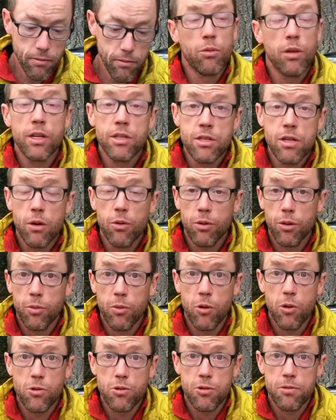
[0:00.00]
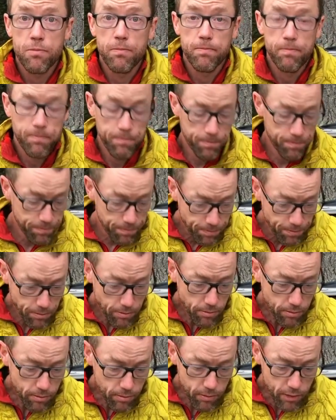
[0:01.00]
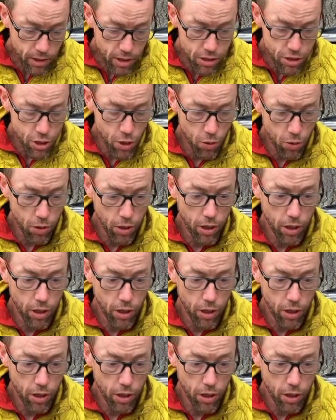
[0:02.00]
Let's start with the pros. So